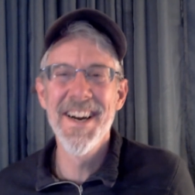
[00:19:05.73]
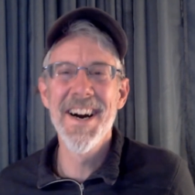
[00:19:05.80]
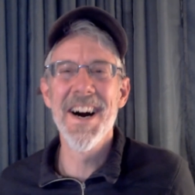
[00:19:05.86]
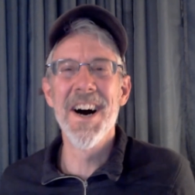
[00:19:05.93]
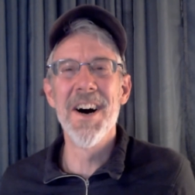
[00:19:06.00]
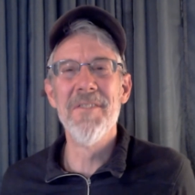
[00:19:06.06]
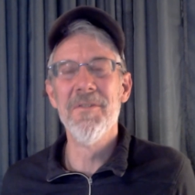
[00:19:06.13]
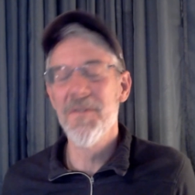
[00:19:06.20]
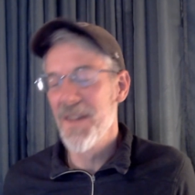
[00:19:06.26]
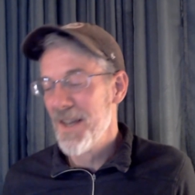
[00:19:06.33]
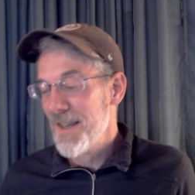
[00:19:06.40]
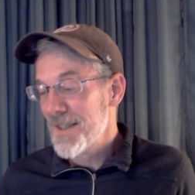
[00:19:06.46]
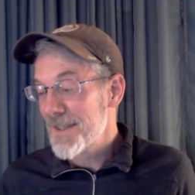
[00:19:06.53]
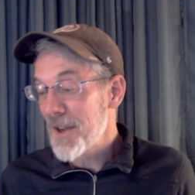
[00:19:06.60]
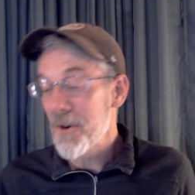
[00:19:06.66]
Um,
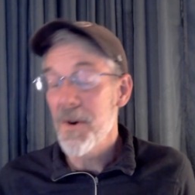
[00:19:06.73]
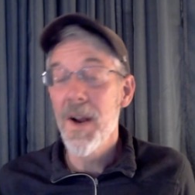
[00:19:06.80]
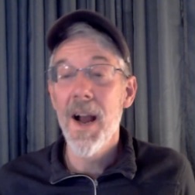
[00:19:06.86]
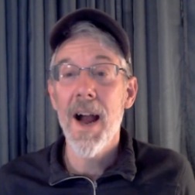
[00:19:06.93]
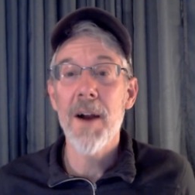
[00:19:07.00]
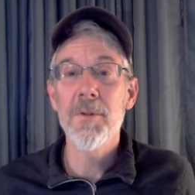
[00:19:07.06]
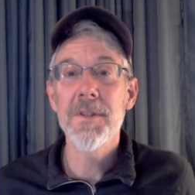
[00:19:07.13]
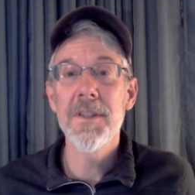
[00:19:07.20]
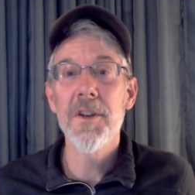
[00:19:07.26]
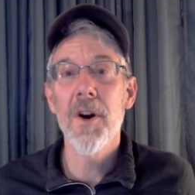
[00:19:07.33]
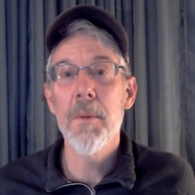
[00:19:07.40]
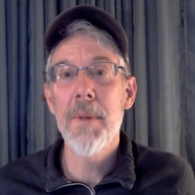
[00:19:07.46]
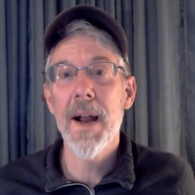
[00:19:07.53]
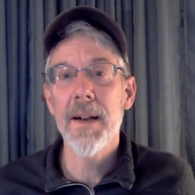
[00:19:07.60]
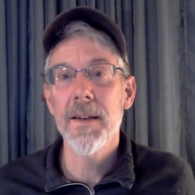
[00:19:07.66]
so I will see you all
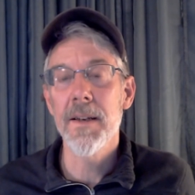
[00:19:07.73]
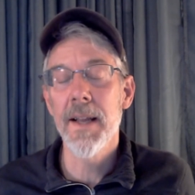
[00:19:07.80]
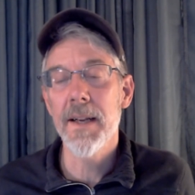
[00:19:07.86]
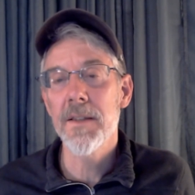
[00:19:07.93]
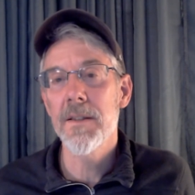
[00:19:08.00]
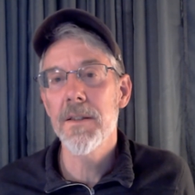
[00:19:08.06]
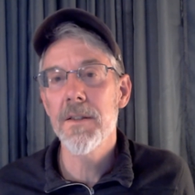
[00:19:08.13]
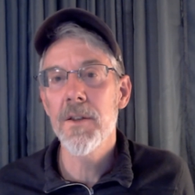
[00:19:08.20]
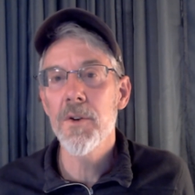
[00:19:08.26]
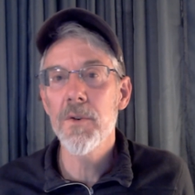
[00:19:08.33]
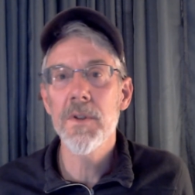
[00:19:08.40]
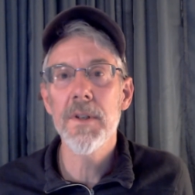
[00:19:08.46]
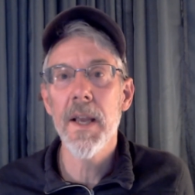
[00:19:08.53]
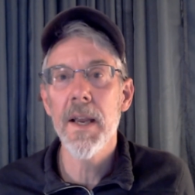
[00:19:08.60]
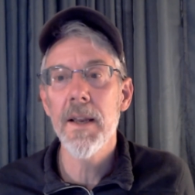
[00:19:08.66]
back next
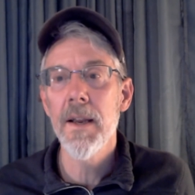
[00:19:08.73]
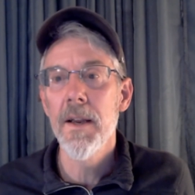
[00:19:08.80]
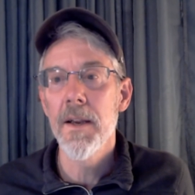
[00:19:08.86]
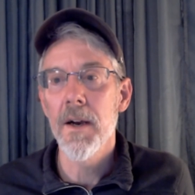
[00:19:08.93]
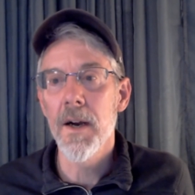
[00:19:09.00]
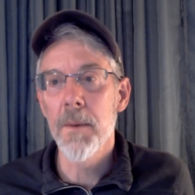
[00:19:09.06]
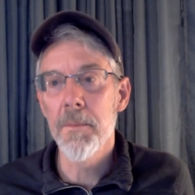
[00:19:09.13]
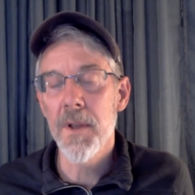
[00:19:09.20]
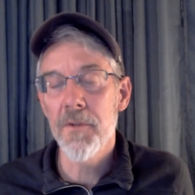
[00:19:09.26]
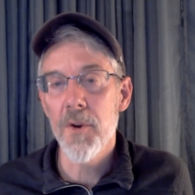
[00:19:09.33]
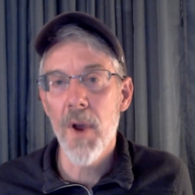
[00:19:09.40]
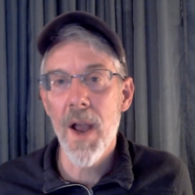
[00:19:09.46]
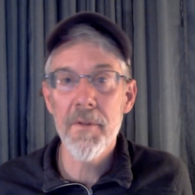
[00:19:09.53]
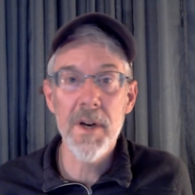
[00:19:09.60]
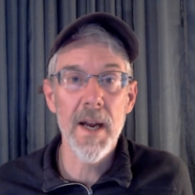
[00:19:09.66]
Tuesday. Um, if you
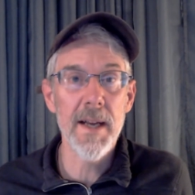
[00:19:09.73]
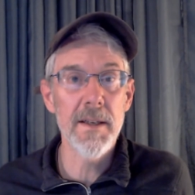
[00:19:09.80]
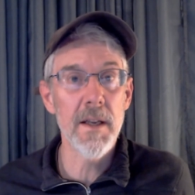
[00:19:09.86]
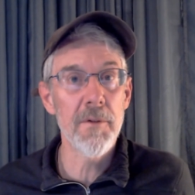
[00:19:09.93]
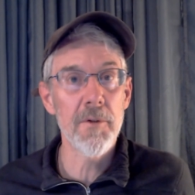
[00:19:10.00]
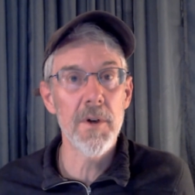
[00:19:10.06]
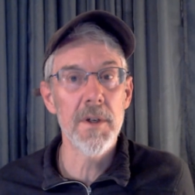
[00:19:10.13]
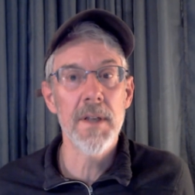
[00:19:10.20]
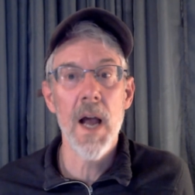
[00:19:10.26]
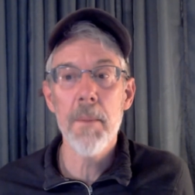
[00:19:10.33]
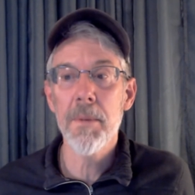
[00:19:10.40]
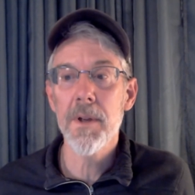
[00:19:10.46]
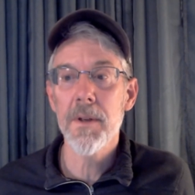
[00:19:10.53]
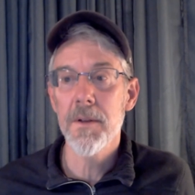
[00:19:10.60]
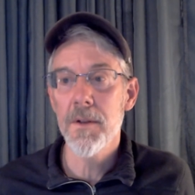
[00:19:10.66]
have an idea for a
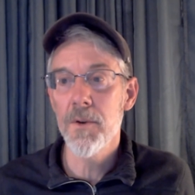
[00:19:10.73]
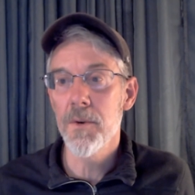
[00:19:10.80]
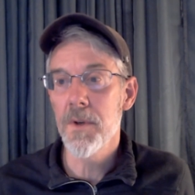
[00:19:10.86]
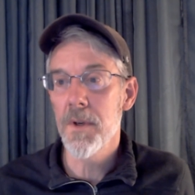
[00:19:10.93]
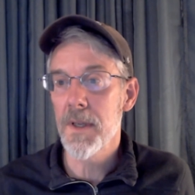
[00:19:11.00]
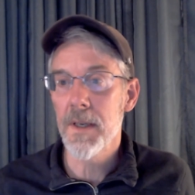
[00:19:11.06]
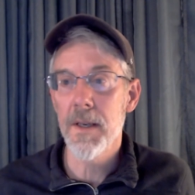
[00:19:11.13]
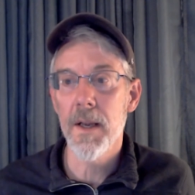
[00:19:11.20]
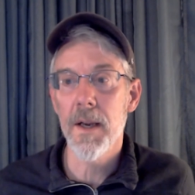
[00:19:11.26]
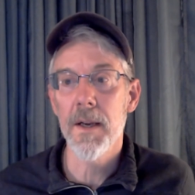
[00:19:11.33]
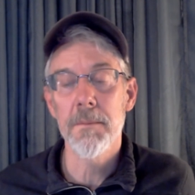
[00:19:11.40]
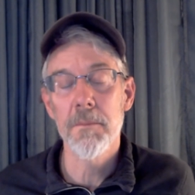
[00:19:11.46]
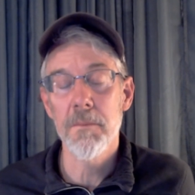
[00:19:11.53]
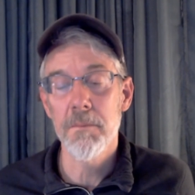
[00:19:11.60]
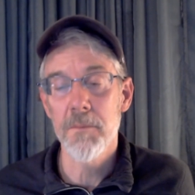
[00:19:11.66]
topic, you can uh,
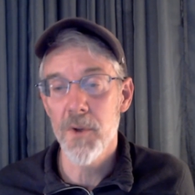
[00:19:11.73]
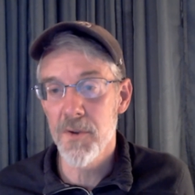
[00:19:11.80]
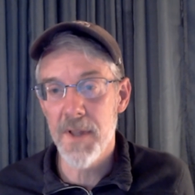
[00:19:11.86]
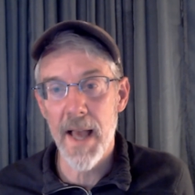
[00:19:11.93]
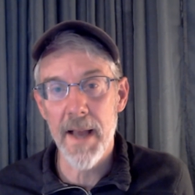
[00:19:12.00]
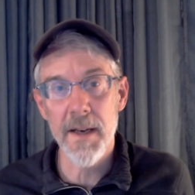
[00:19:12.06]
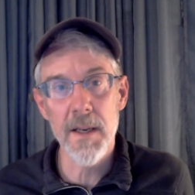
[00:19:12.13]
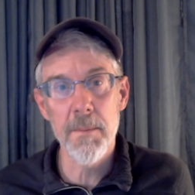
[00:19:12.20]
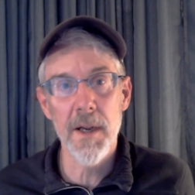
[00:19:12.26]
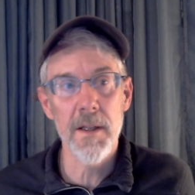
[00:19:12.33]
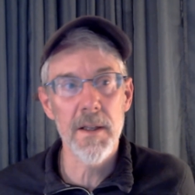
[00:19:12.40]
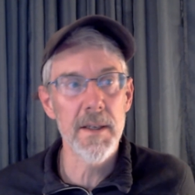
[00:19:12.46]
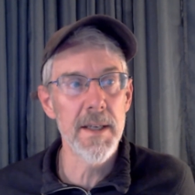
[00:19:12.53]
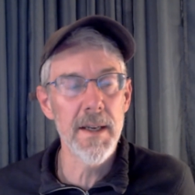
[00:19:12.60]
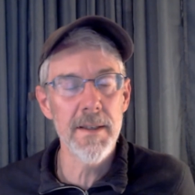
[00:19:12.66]
use that email
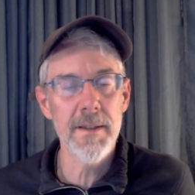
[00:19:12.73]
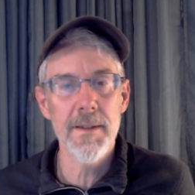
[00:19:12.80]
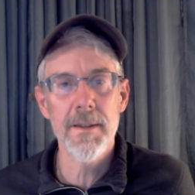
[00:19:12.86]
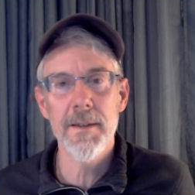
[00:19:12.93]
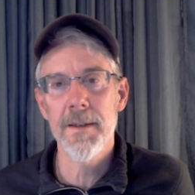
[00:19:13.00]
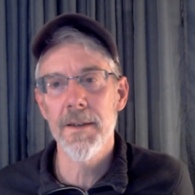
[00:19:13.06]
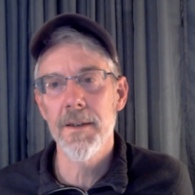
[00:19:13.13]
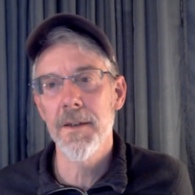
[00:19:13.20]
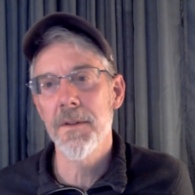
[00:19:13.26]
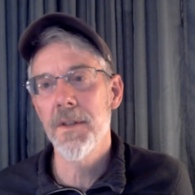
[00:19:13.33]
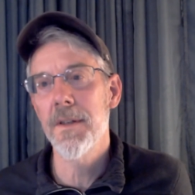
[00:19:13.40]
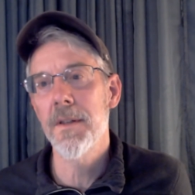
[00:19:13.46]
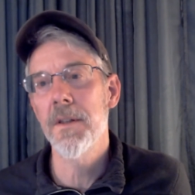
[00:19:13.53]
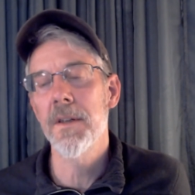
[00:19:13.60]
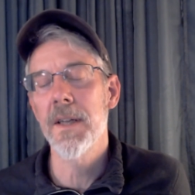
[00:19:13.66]
again on the,
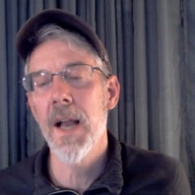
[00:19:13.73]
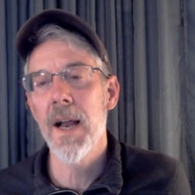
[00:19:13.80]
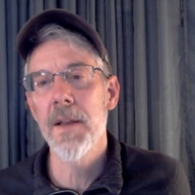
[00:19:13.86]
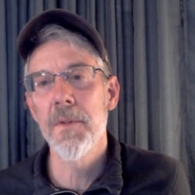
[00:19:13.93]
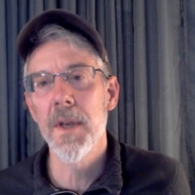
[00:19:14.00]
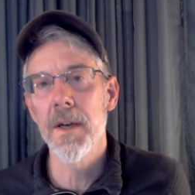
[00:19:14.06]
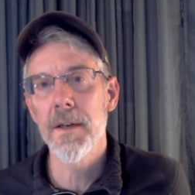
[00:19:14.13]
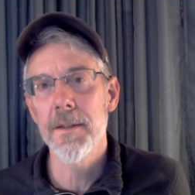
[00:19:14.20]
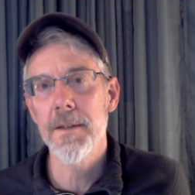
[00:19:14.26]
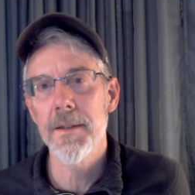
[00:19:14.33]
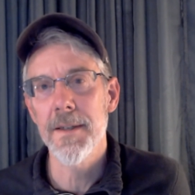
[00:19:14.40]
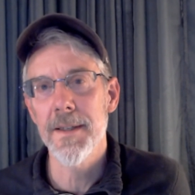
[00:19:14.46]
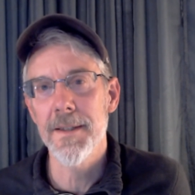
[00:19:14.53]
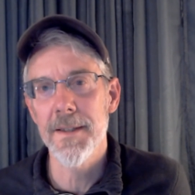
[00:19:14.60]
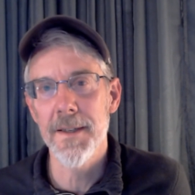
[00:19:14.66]
the guide there
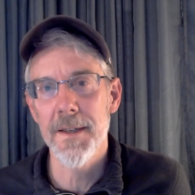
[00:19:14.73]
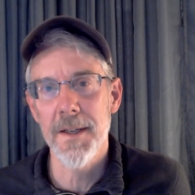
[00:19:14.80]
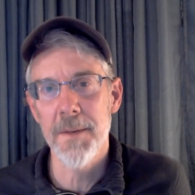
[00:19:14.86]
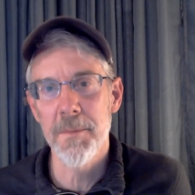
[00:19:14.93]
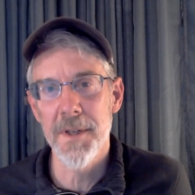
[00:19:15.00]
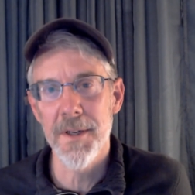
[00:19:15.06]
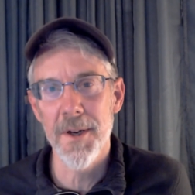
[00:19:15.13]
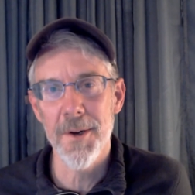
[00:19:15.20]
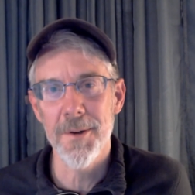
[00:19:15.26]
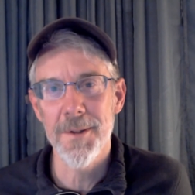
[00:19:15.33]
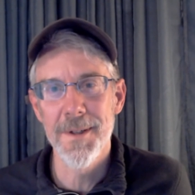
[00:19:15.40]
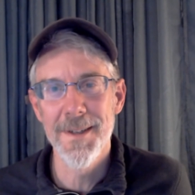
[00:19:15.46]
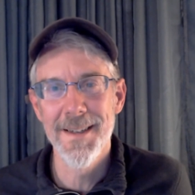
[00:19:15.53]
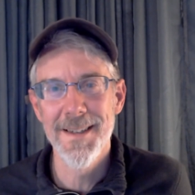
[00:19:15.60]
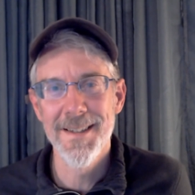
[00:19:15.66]
and uh, let me know.
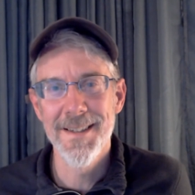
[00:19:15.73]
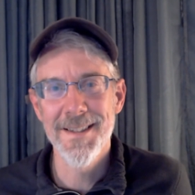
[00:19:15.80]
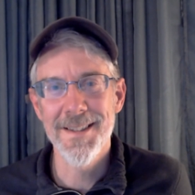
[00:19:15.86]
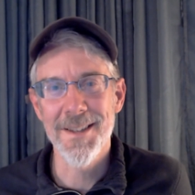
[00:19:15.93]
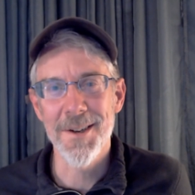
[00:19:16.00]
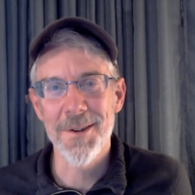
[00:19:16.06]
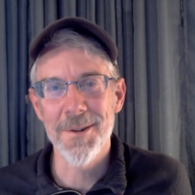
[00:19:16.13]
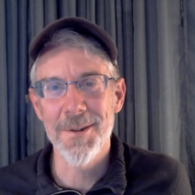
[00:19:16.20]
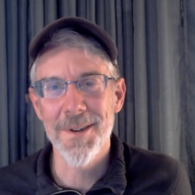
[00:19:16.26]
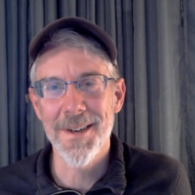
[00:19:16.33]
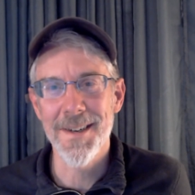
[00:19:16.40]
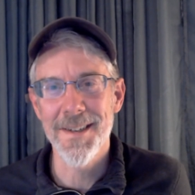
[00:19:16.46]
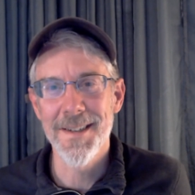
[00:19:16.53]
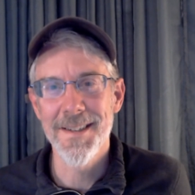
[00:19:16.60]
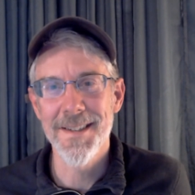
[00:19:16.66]
So
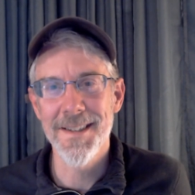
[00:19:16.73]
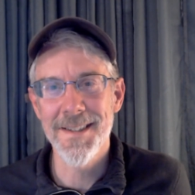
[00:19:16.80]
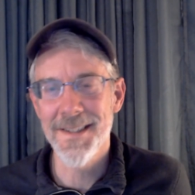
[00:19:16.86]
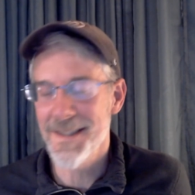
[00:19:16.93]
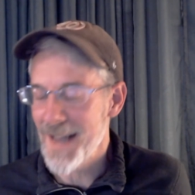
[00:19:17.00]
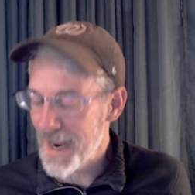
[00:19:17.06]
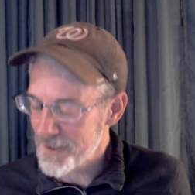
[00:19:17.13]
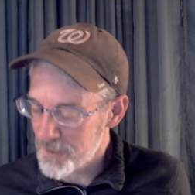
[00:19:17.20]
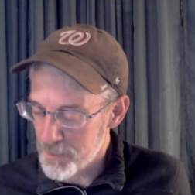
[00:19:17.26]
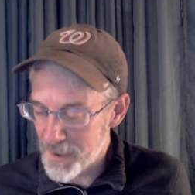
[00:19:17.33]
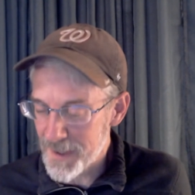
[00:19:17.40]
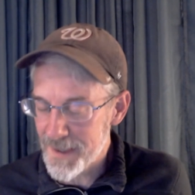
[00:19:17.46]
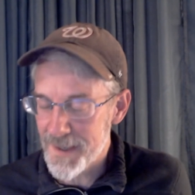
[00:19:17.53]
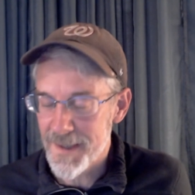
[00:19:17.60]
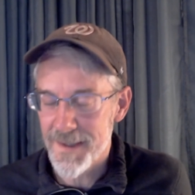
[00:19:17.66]
uh, this is Dr.
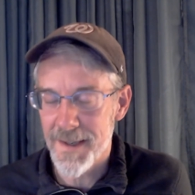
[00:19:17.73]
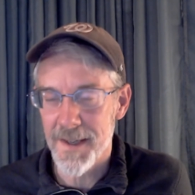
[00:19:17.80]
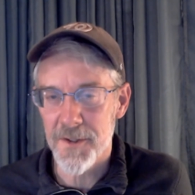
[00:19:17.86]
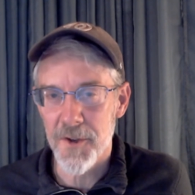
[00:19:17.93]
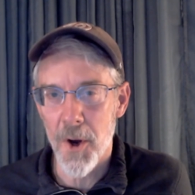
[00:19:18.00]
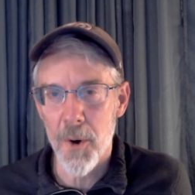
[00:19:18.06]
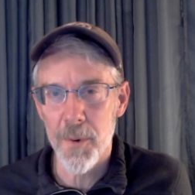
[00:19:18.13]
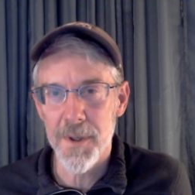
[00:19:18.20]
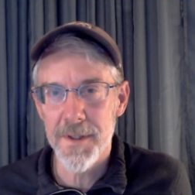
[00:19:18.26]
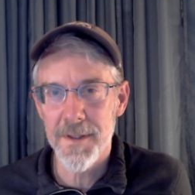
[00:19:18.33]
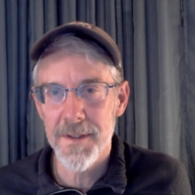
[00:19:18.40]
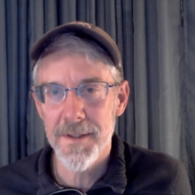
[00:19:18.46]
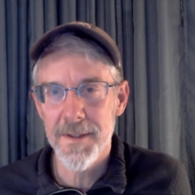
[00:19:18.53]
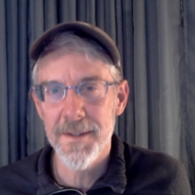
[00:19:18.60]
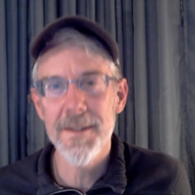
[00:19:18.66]
B. As always,
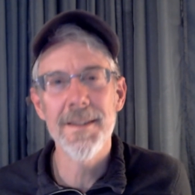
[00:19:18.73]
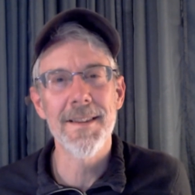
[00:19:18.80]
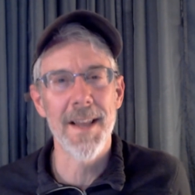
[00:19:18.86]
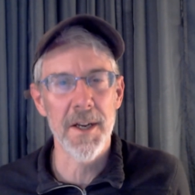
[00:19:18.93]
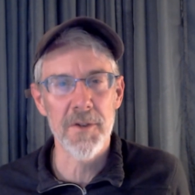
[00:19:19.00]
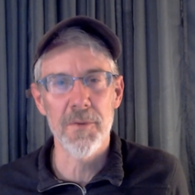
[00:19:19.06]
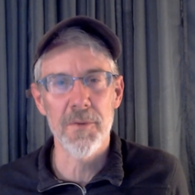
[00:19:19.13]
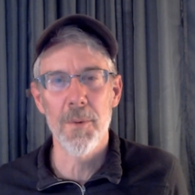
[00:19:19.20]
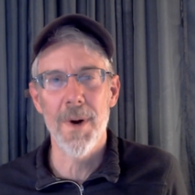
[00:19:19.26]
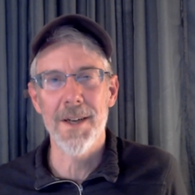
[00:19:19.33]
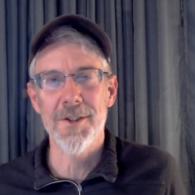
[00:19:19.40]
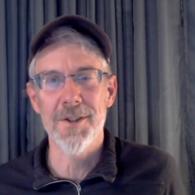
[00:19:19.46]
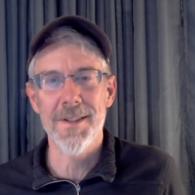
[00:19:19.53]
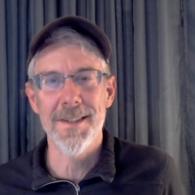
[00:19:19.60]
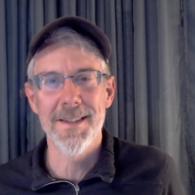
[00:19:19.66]
thanks for
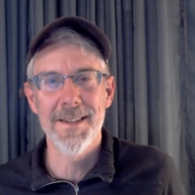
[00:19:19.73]
watching.